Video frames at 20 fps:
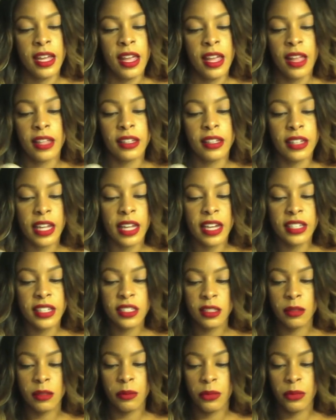
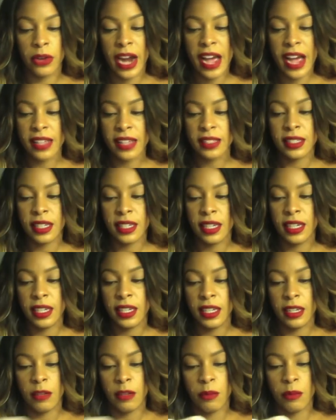less
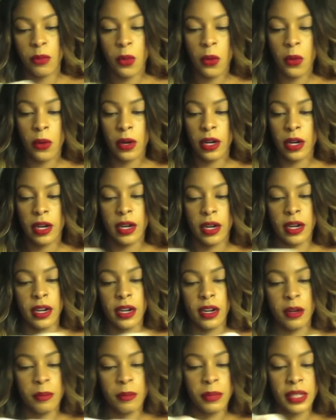brassy, more
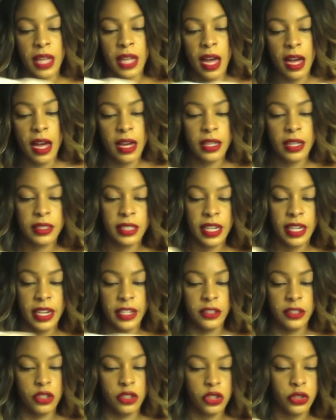blonde
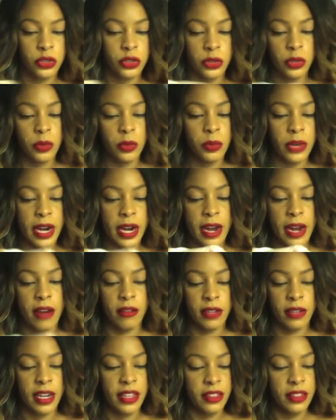and true brown,
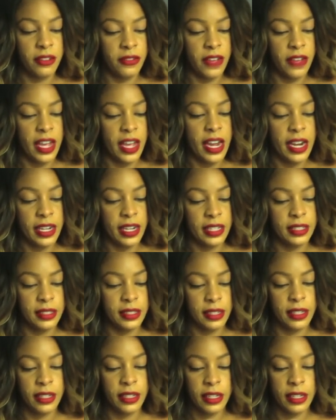and the fade is
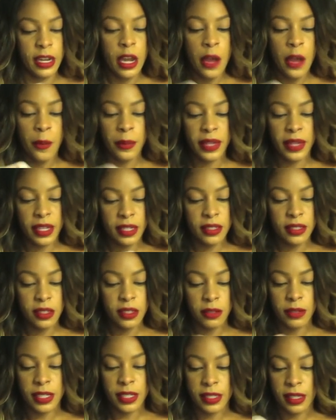good. Because the
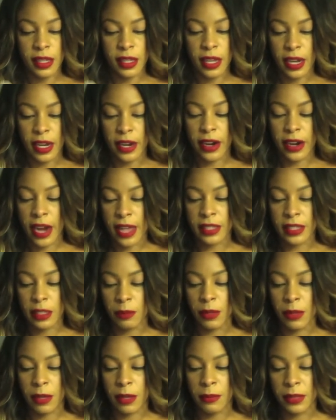rest of the hair hasn't
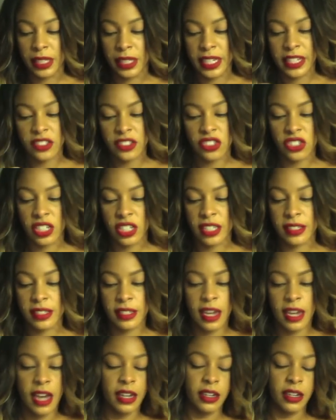been bleached, it's
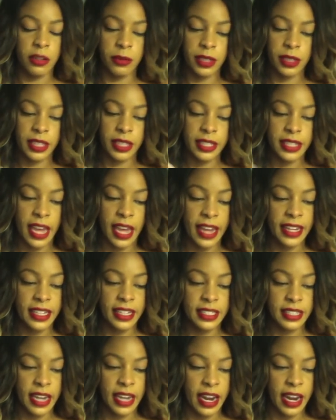not going to really take it
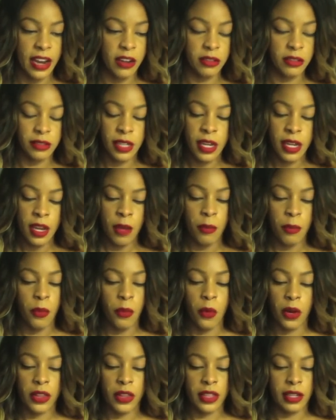down
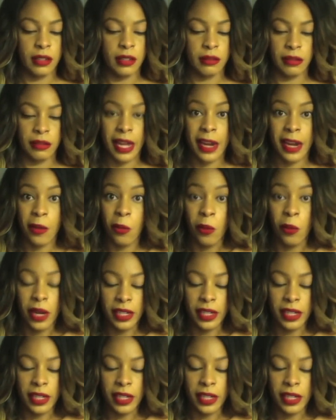more than like one